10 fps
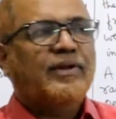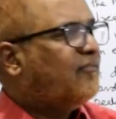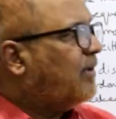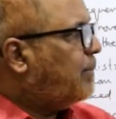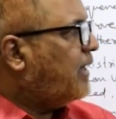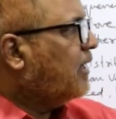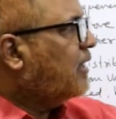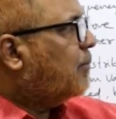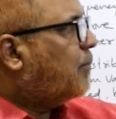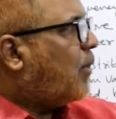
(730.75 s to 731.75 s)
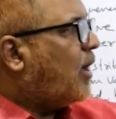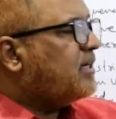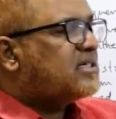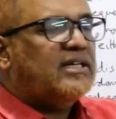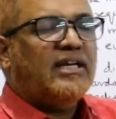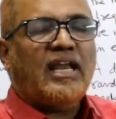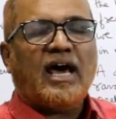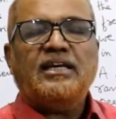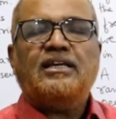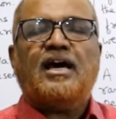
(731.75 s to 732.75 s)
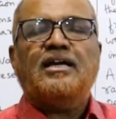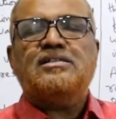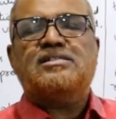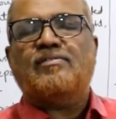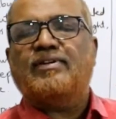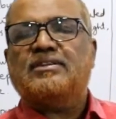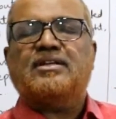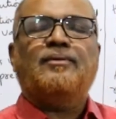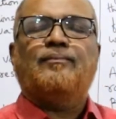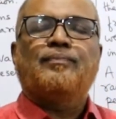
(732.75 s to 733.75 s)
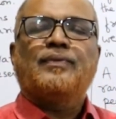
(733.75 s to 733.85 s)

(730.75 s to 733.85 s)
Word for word: will be zero point nine nine seven three,